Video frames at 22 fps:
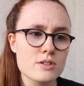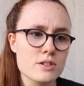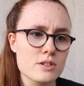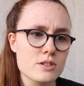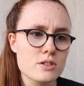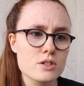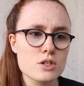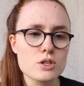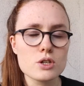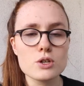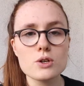
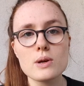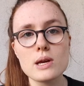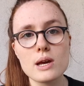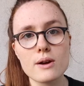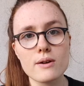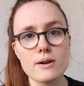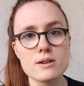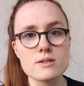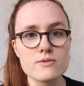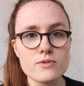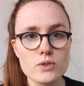
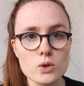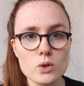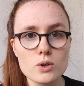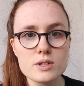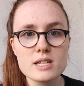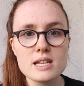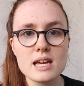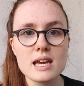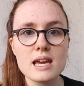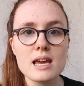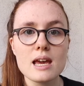
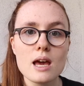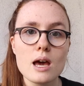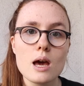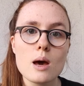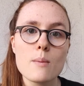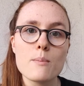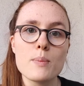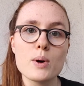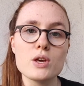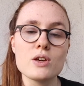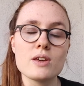€2.40,
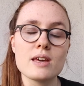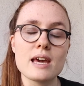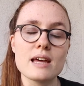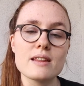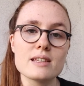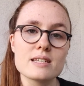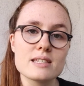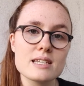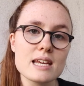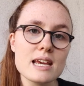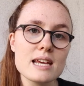but you can get
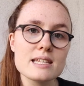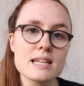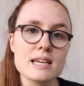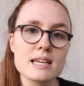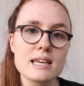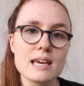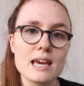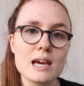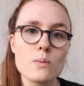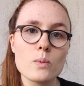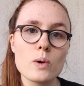this T
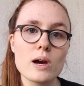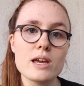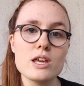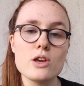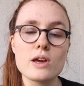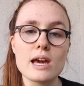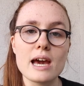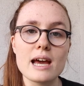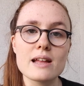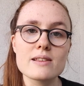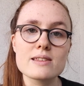ticket where
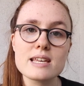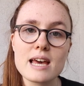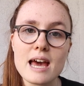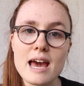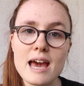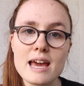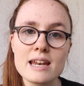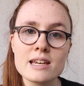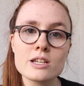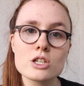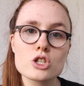you get
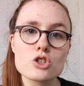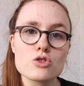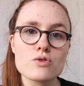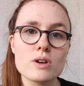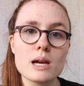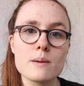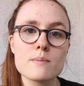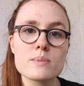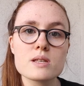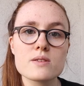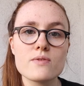10
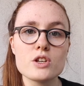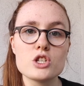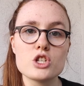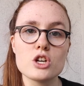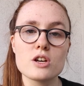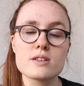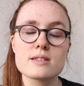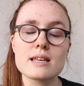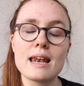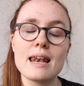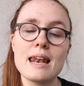trips for
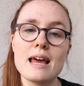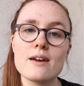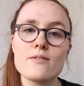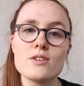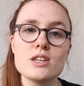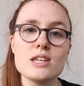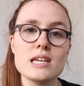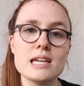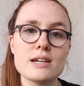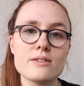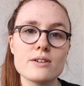just
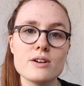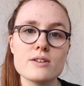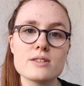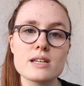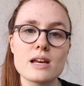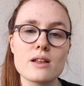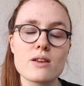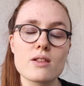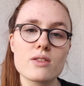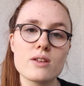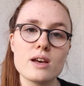
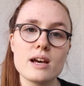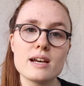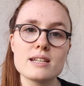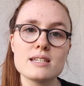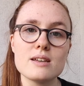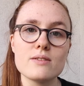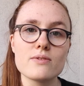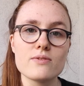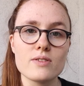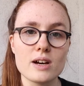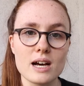
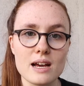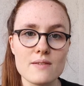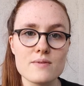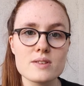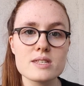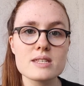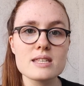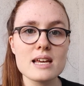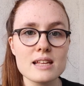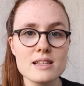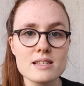
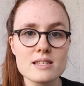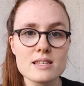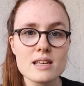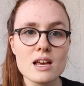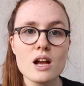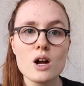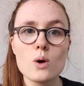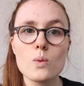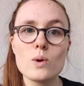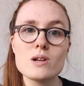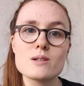€11.35,
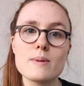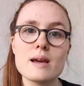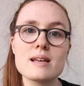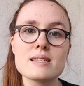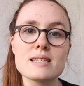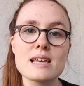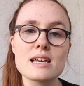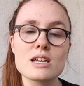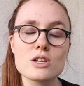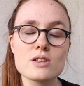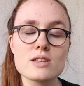which
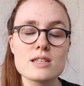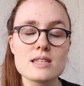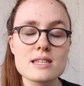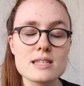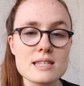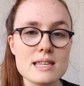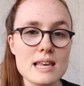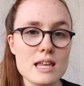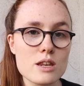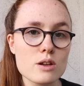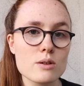makes it
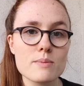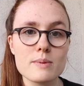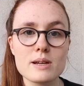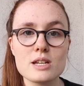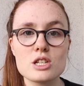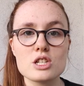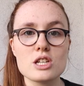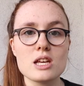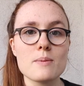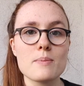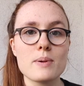considerably
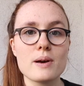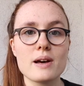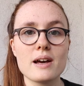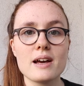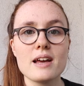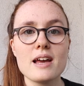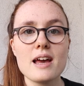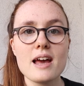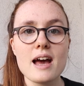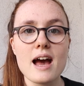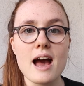cheaper,
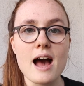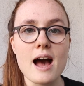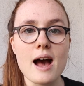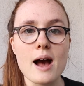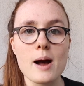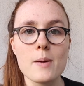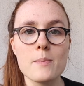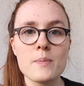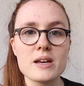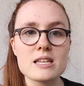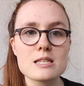
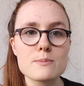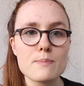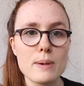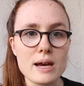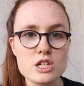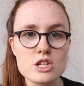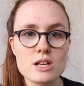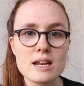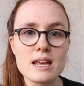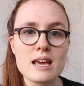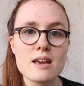
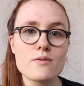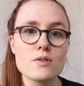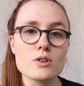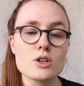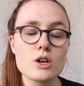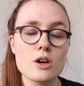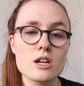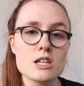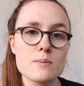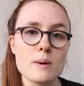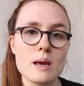especially if you're
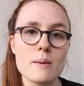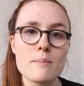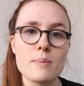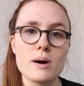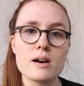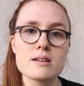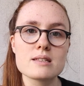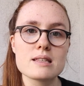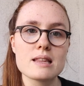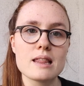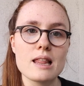going to be in
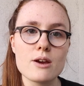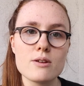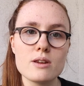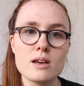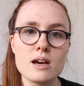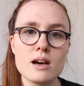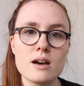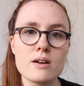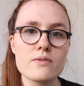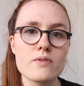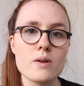
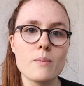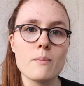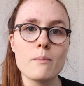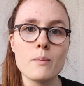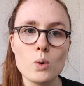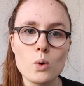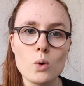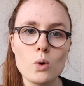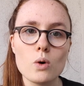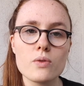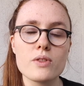Barcelona for
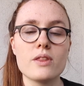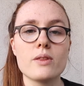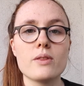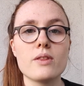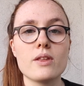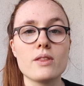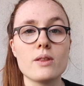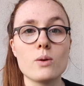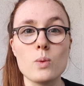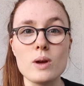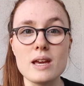more
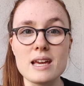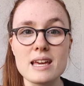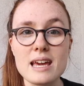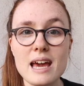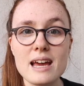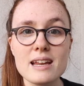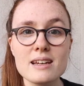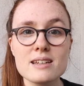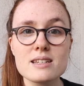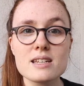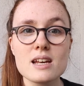than the
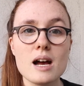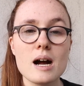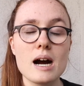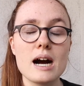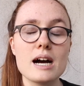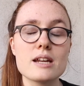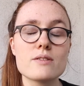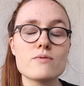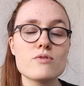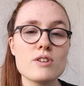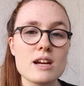weekend.
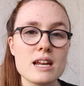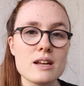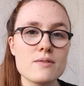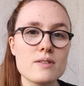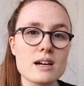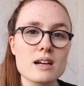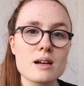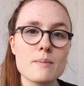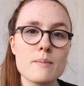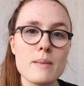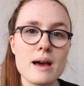I'd really
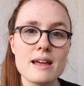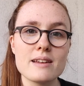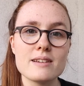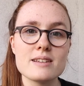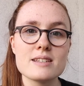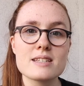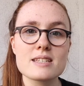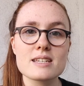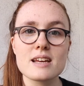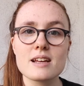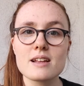
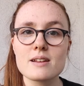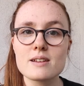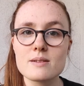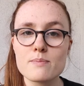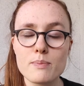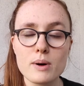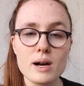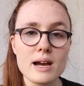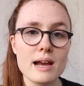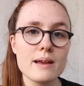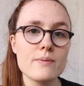recommend
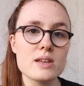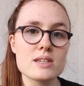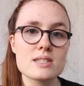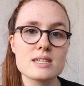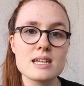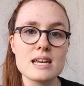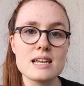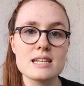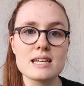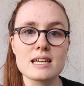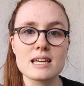buying this
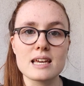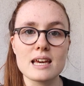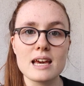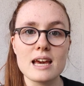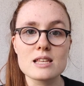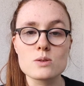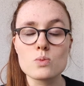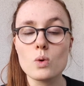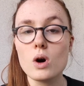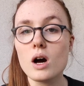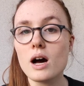T ticket.
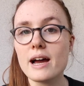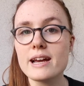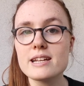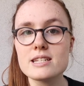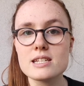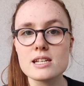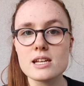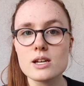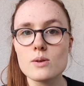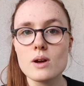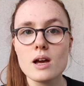It's what I
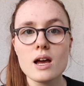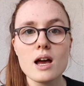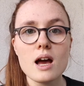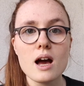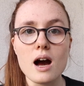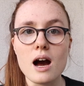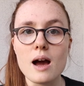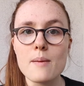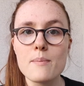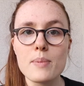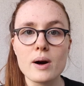do.
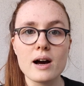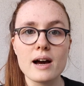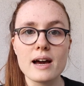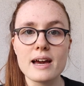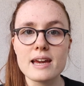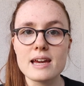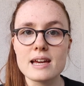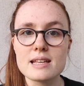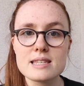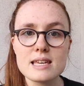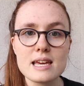I buy
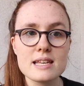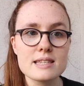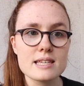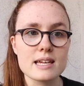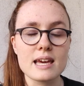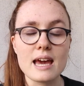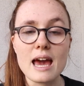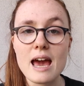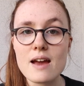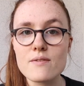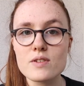a T
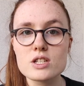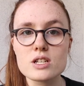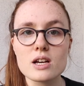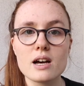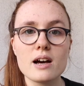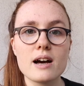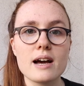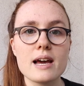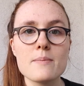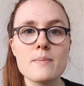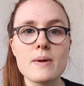ticket every
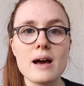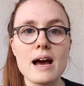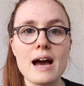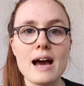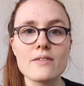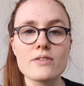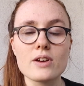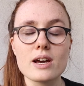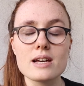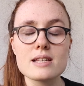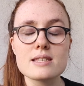time,
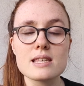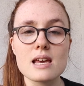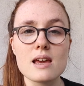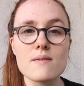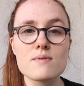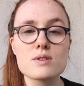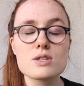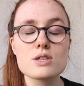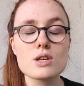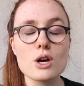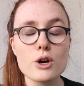and I
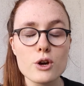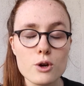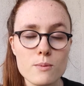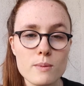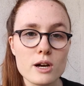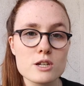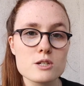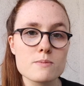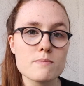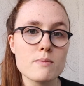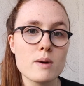save so
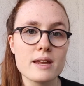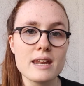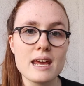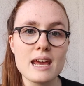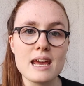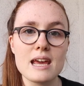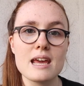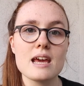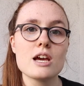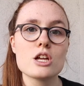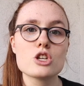much
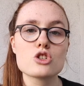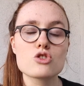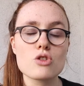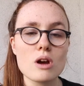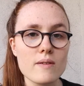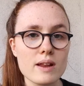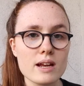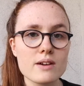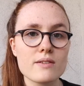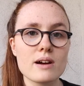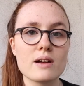money
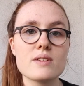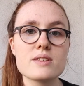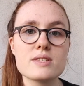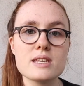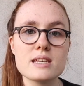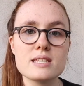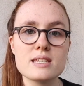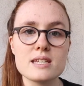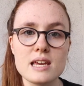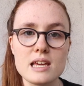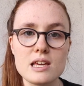traveling around the
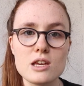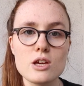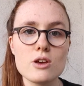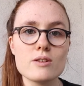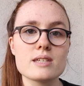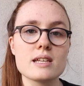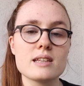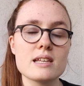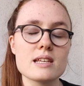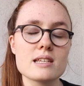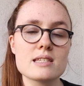city
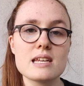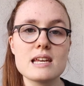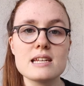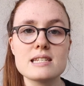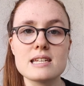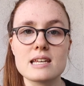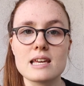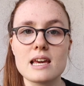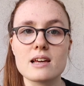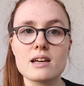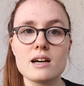using this T
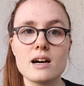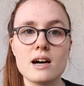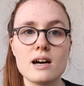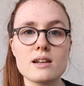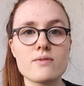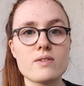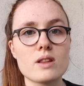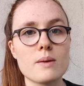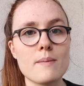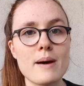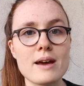ticket
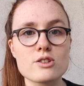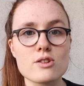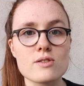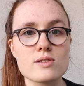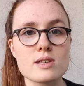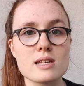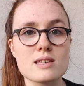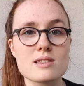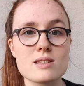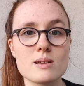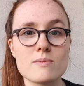card for the metro
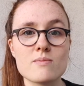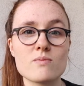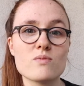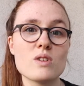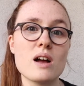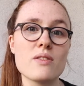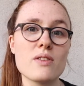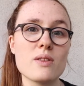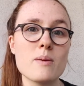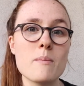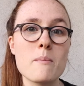system
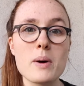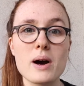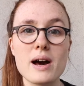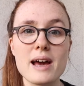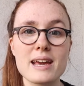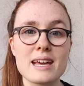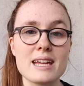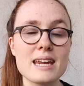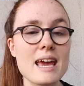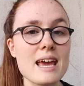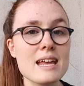rather than
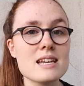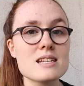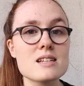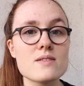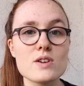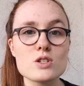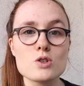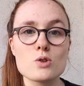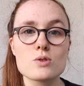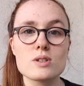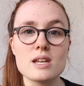buying an
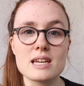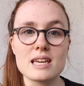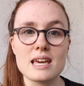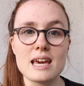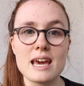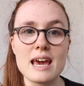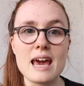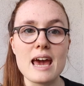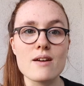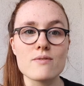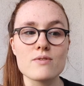individual
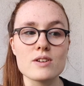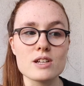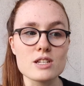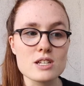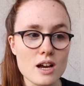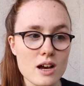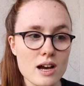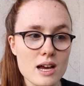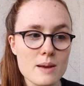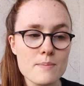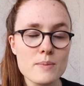ticket every
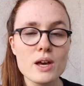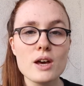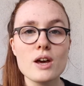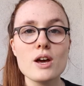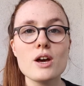time.